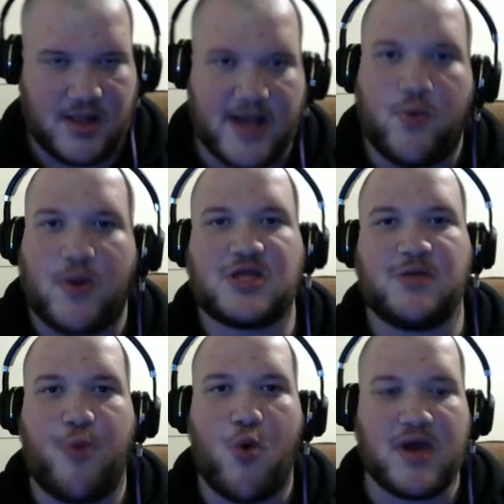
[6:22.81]
Like, what's
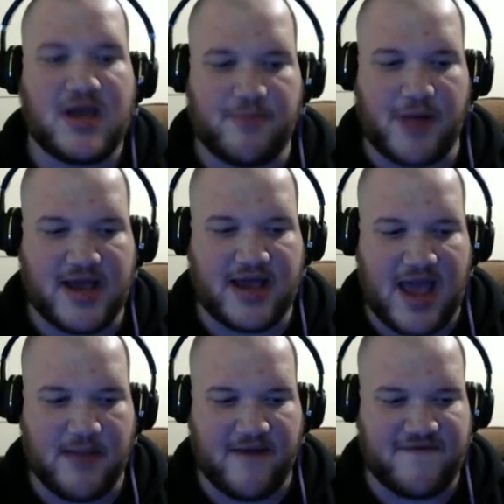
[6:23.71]
the point in playing a
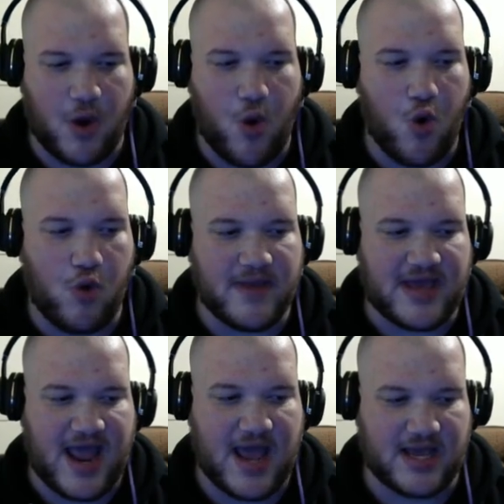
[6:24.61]
game if the whole
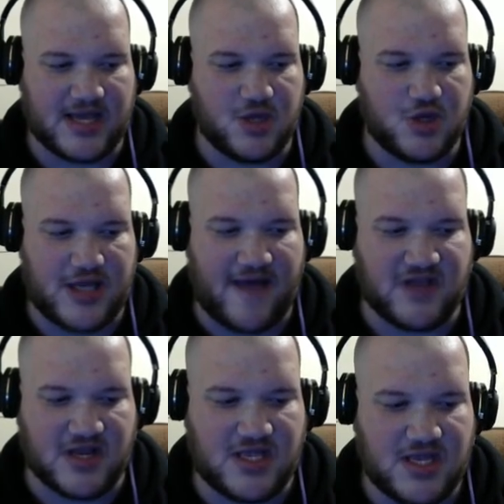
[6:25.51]
mechanic is you just have to